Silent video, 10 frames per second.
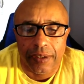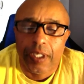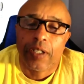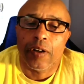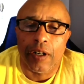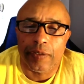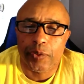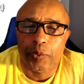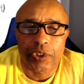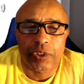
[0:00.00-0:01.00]

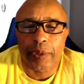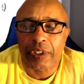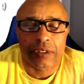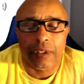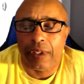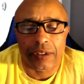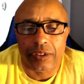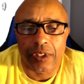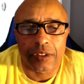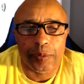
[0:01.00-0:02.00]
kickoffs, which makes a lot of
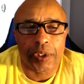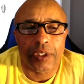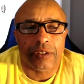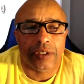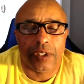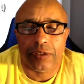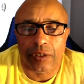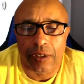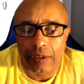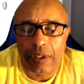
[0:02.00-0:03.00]
sense because
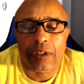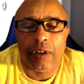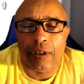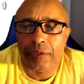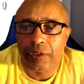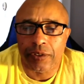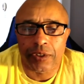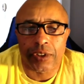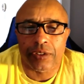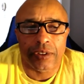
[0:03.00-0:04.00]
kickoffs are
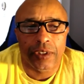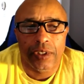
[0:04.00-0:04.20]
just